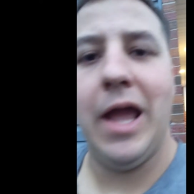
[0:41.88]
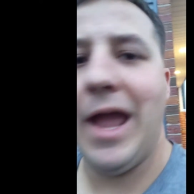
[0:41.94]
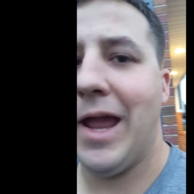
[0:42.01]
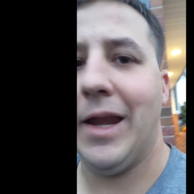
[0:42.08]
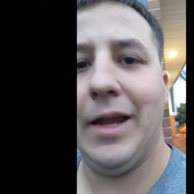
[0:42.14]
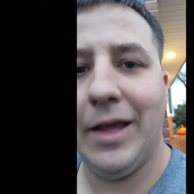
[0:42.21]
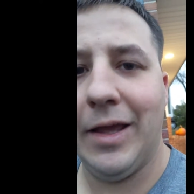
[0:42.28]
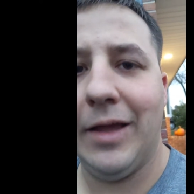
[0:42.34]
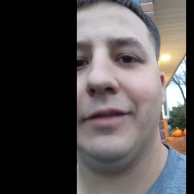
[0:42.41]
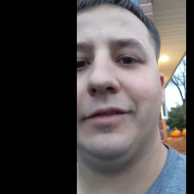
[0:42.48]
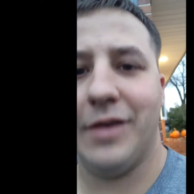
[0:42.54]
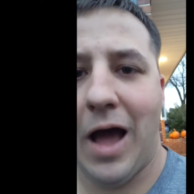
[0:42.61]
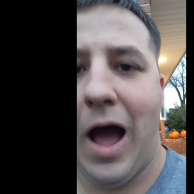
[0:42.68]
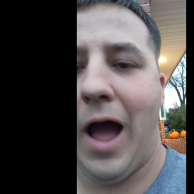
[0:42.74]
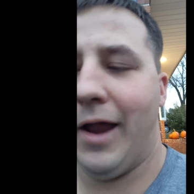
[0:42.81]
It is
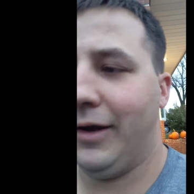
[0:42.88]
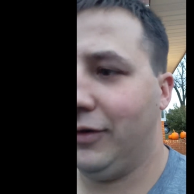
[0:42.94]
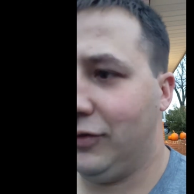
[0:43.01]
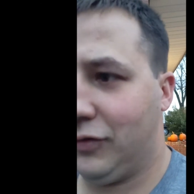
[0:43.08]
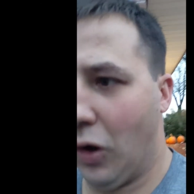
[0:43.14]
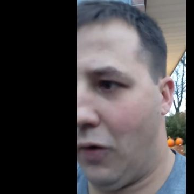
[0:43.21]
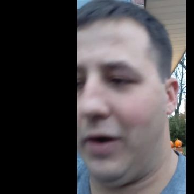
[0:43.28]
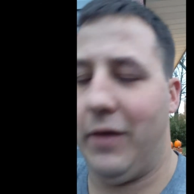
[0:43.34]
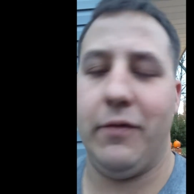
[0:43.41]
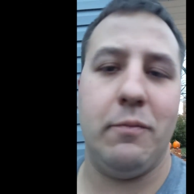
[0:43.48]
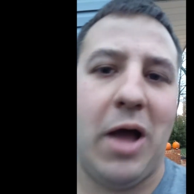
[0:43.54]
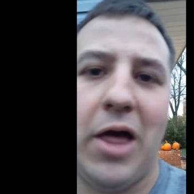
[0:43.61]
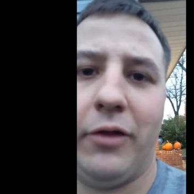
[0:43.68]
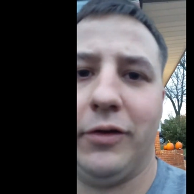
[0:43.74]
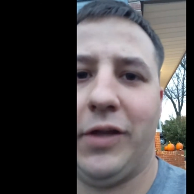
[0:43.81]
not. Don't even
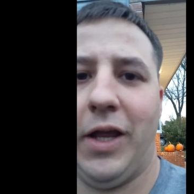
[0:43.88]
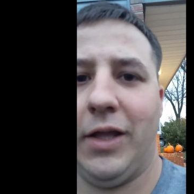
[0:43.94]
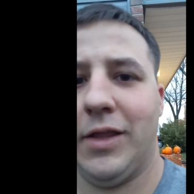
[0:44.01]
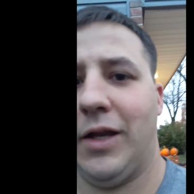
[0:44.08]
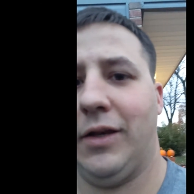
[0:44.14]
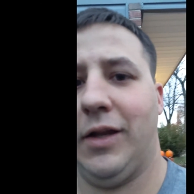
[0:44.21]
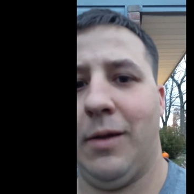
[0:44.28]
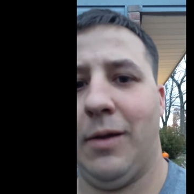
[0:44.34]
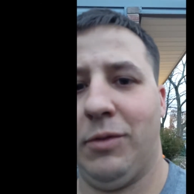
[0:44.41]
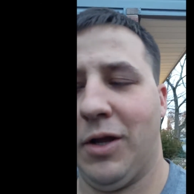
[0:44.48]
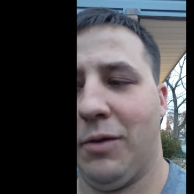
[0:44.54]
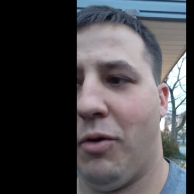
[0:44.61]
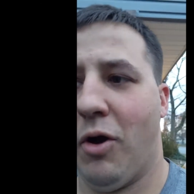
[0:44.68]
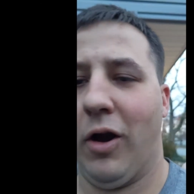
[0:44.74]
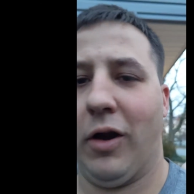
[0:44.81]
bother taking that damn thing
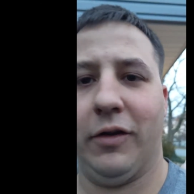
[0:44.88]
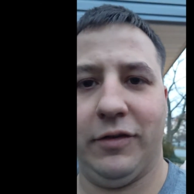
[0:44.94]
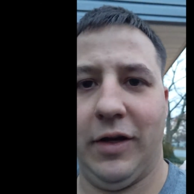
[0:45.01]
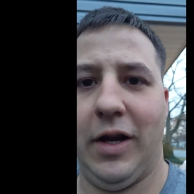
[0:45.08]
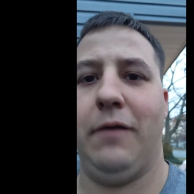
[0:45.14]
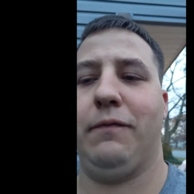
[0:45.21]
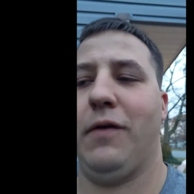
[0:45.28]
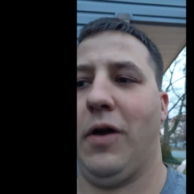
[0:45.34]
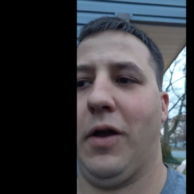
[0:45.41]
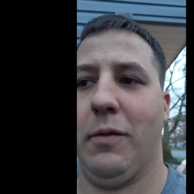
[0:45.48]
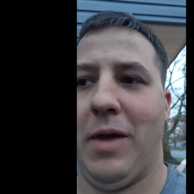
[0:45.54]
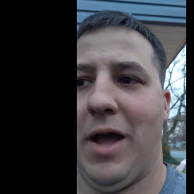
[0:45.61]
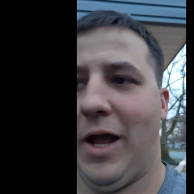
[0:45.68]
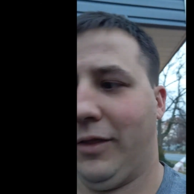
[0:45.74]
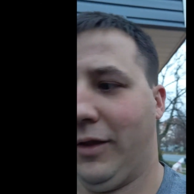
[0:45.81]
apart because it ain't fucking
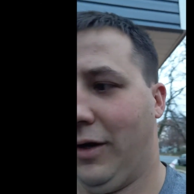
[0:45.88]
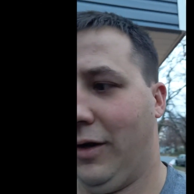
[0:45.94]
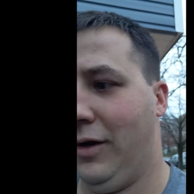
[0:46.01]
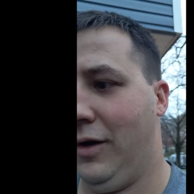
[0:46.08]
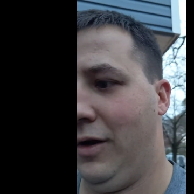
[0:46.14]
back there.